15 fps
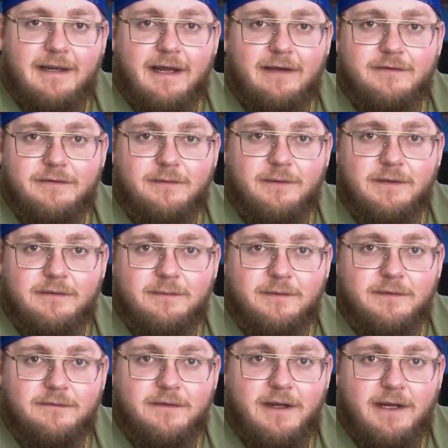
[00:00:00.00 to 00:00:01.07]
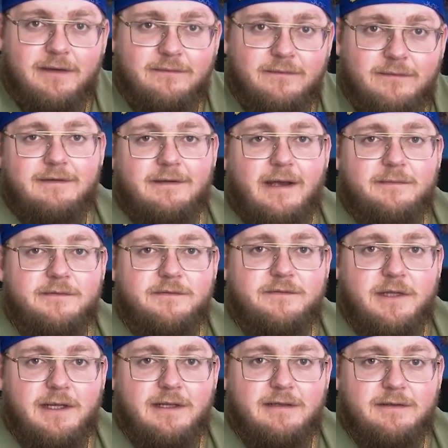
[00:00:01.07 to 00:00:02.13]
have in 2025? Times have
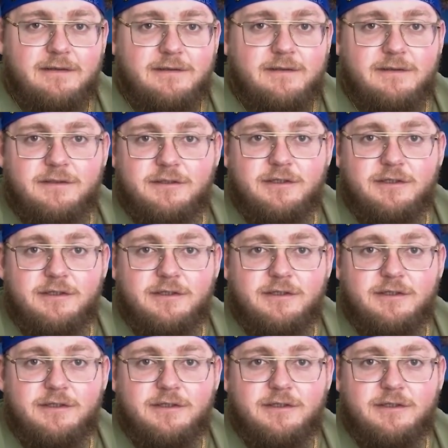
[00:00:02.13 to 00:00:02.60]
changed.